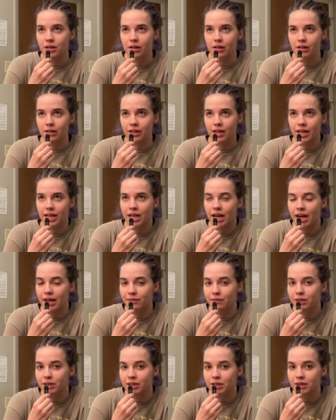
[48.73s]
Uh, like I
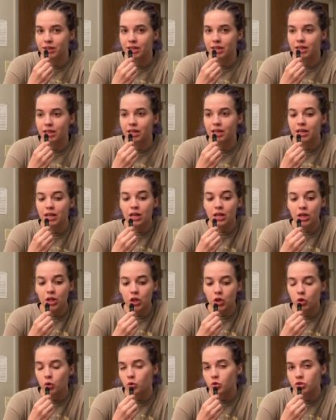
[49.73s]
really think
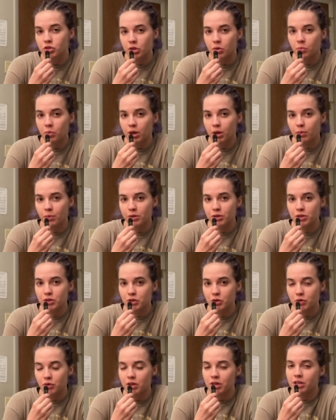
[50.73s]
you should be able to
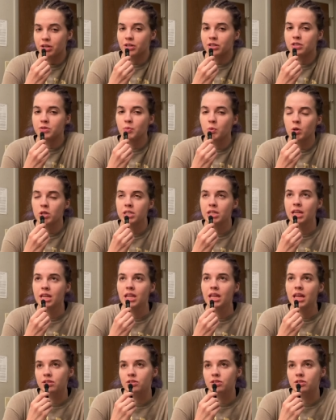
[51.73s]
do the endurance portion.